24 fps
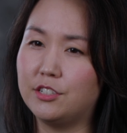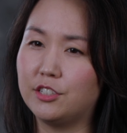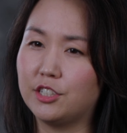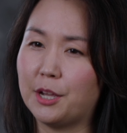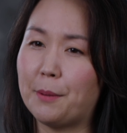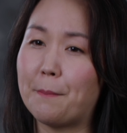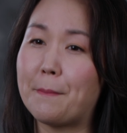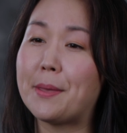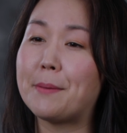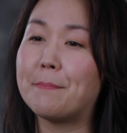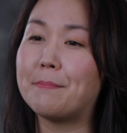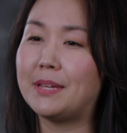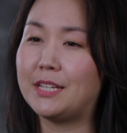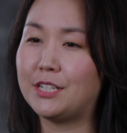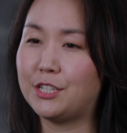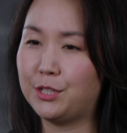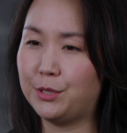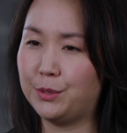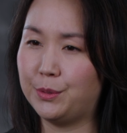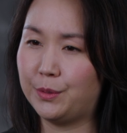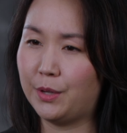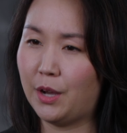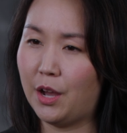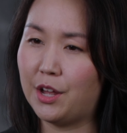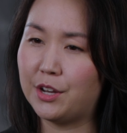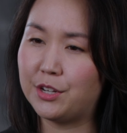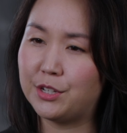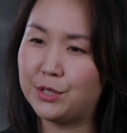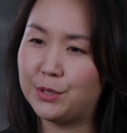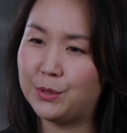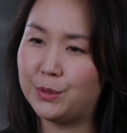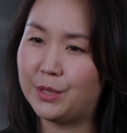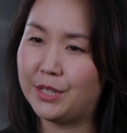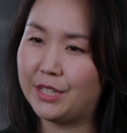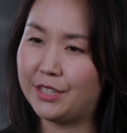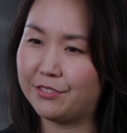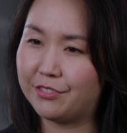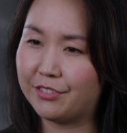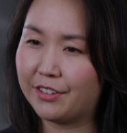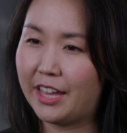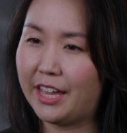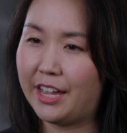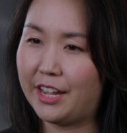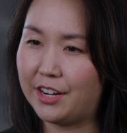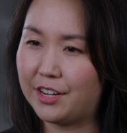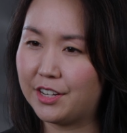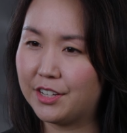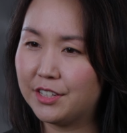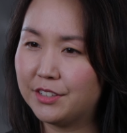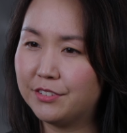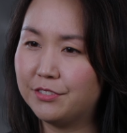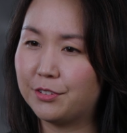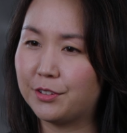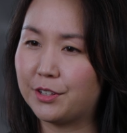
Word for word: commitment to continuity of care